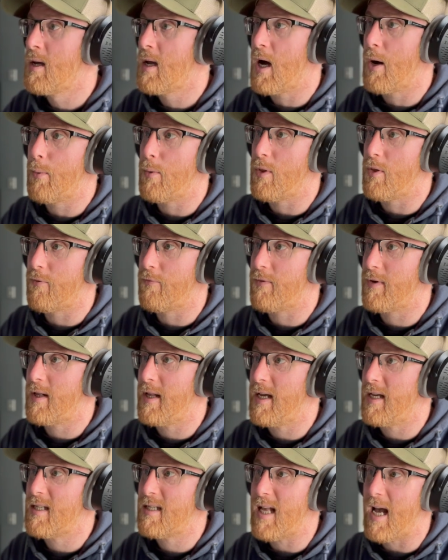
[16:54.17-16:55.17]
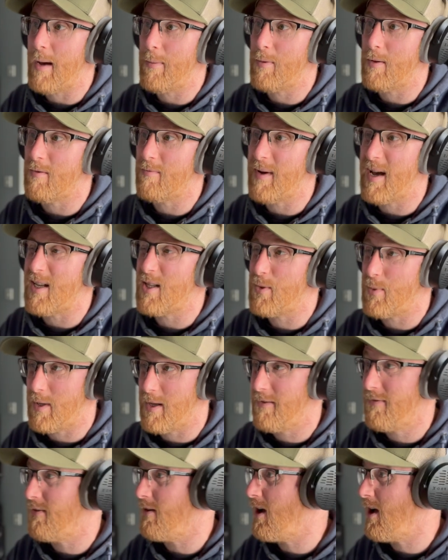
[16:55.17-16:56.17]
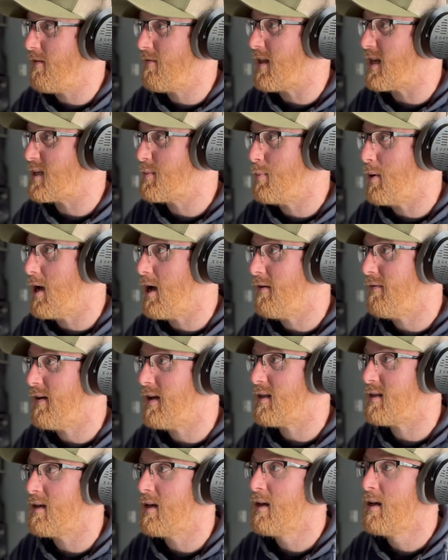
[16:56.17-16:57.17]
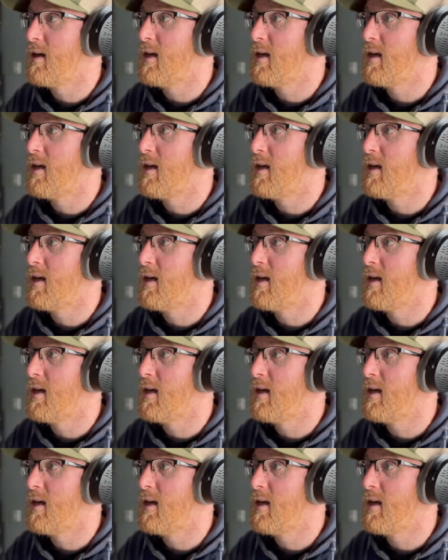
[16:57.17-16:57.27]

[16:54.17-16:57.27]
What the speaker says: I want the release to happen about 25, that's perfect.